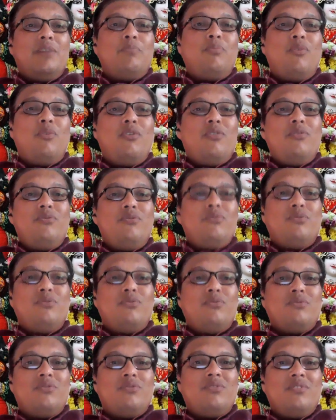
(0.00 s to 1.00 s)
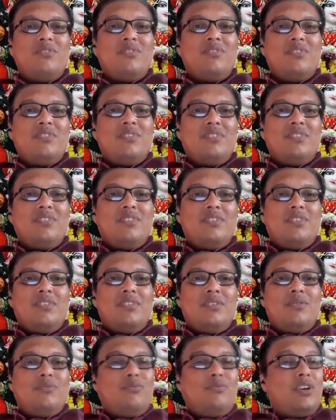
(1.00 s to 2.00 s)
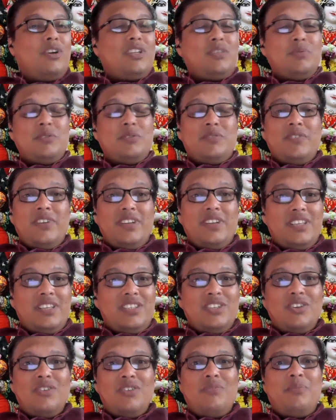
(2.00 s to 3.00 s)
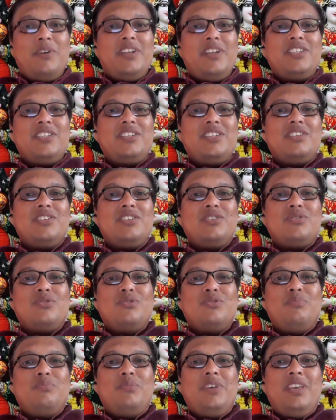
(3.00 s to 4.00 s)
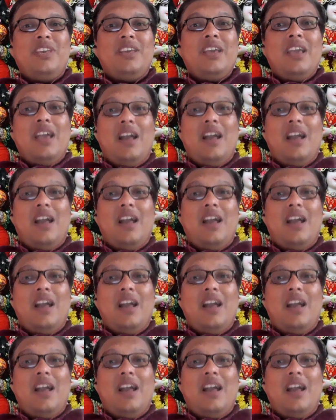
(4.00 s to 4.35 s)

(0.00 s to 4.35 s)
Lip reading: upon you? What specific nature of meditation should be?